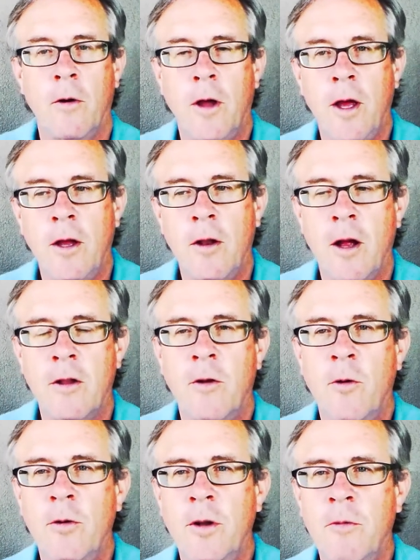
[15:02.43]
Okay, you're not
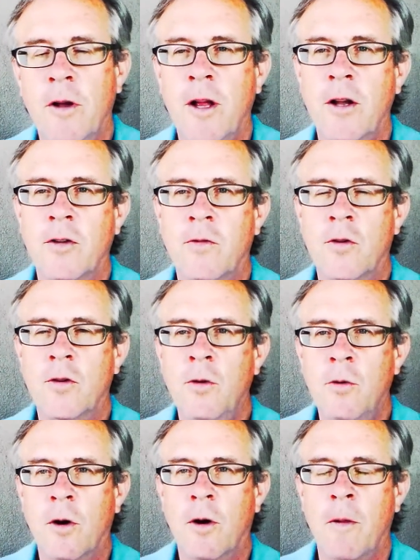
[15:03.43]
the only one, that is for
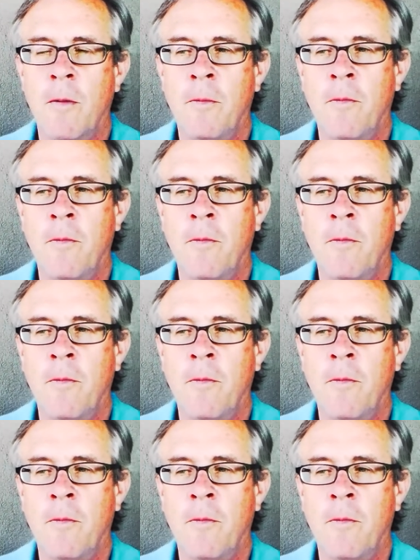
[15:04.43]
sure.